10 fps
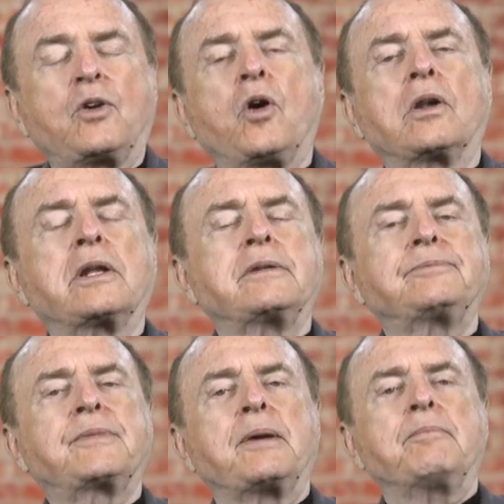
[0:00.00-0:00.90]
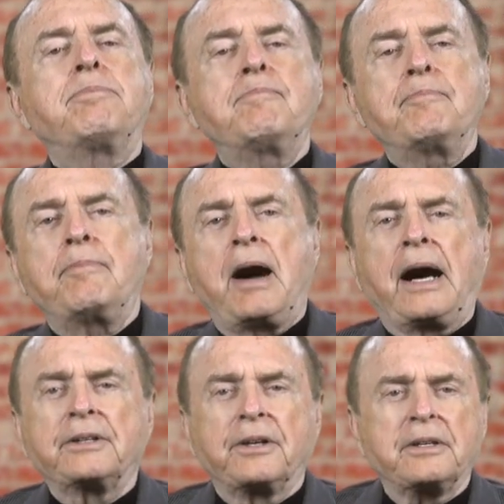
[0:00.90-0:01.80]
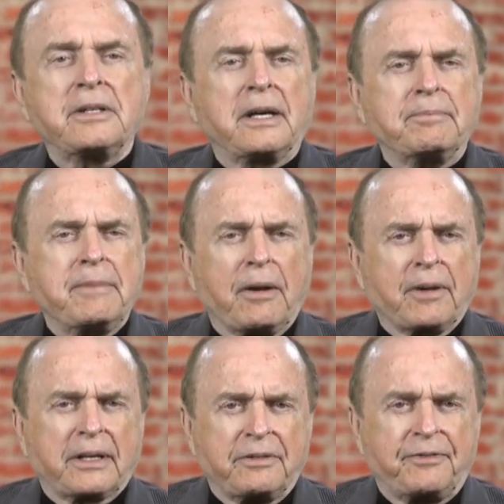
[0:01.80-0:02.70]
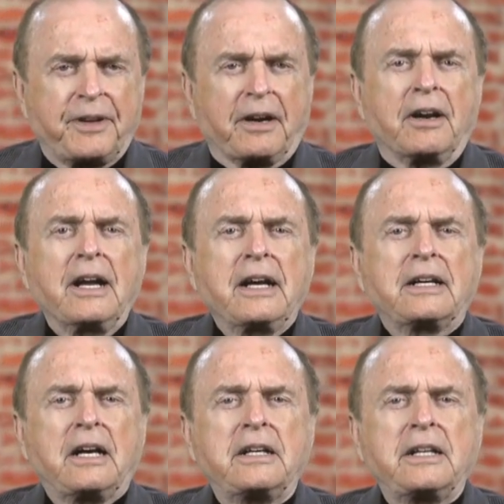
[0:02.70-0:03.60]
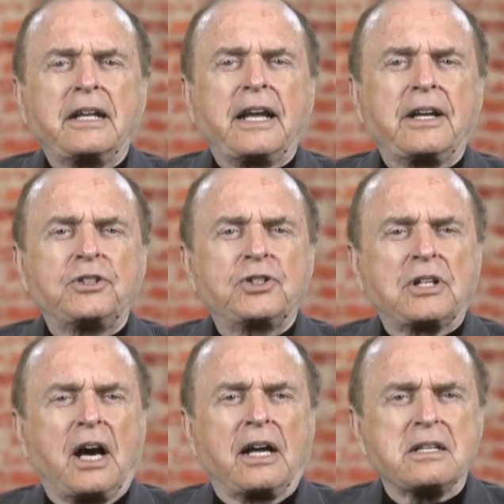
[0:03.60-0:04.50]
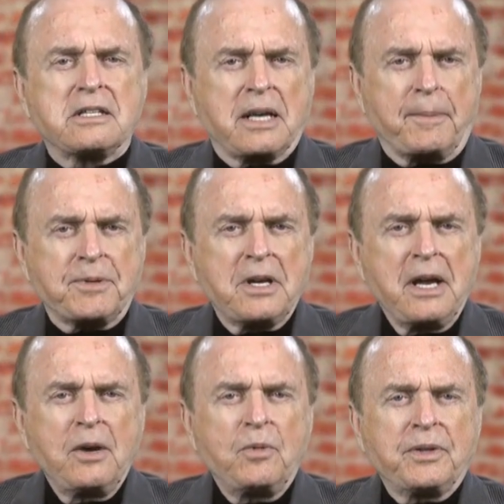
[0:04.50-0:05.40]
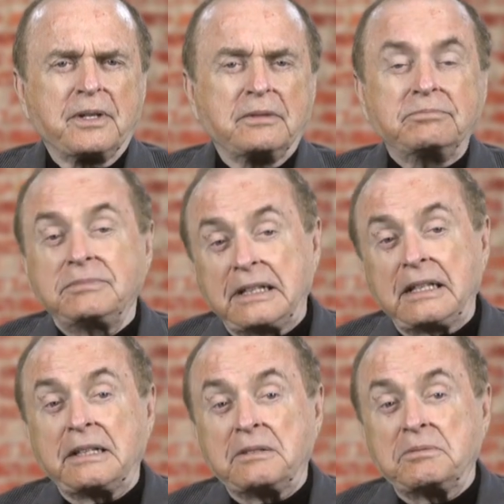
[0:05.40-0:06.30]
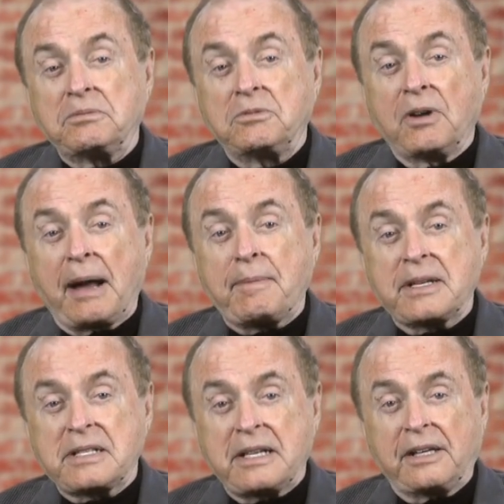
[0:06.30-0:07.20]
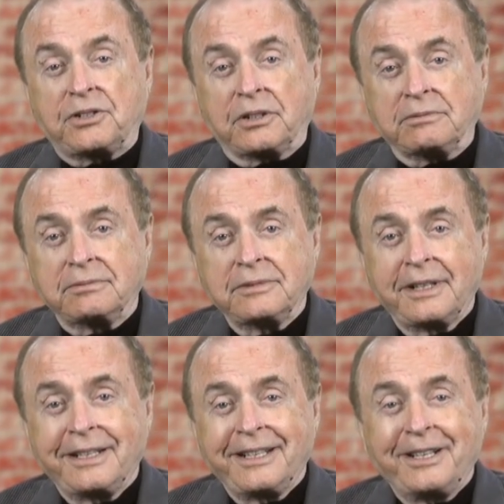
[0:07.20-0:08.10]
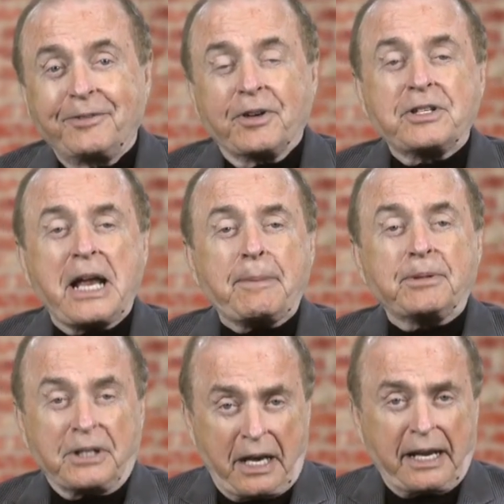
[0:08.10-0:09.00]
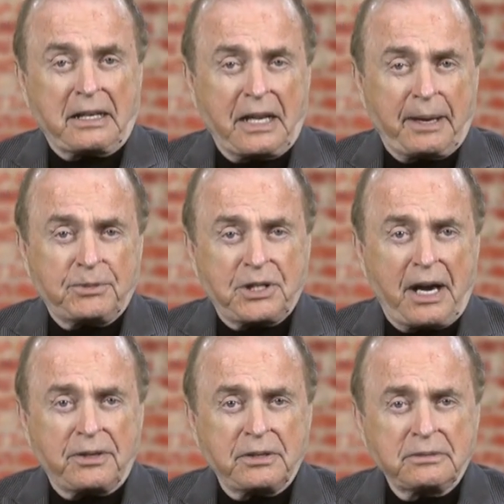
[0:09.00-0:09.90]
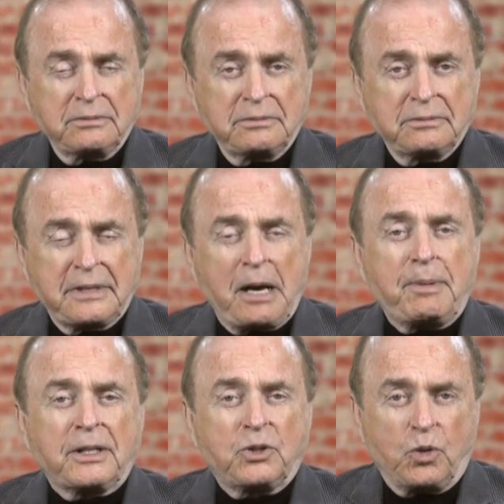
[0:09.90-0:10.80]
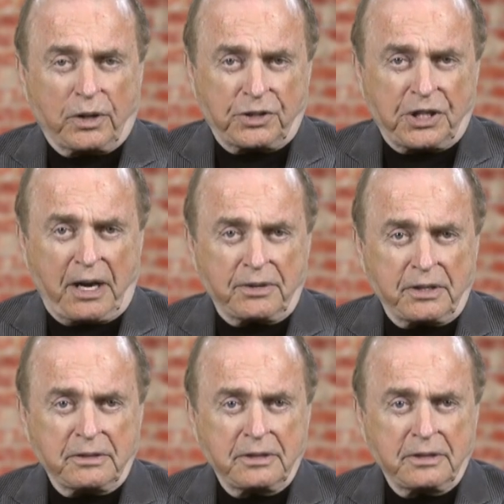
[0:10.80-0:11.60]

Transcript: call it modern American fare, cutting edge concepts with a little of grandma's kitchen. For example, you like clam chowder? How about corn chowder?